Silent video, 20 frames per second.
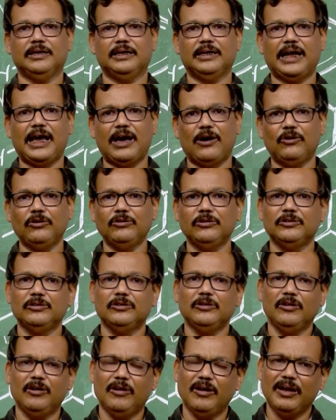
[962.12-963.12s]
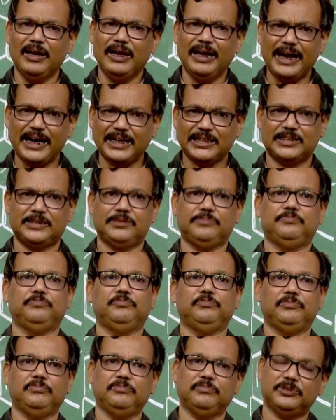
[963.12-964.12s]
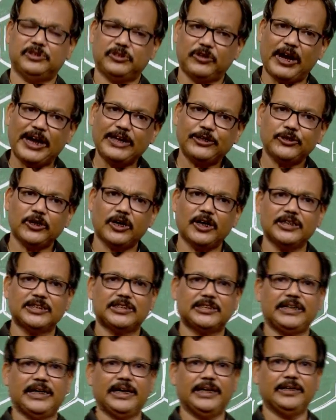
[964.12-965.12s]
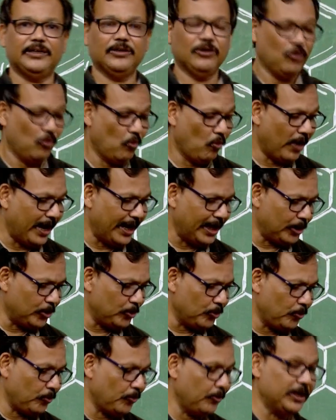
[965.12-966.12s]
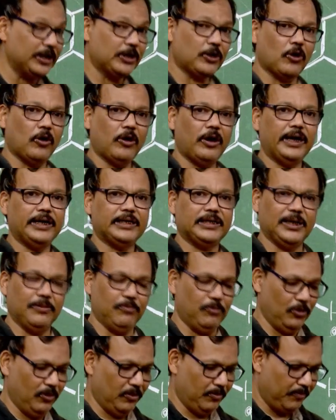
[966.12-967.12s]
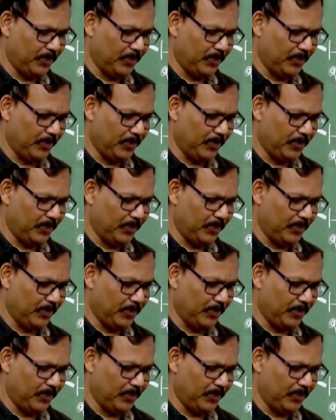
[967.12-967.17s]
Now, let us try to understand, when do we draw a table?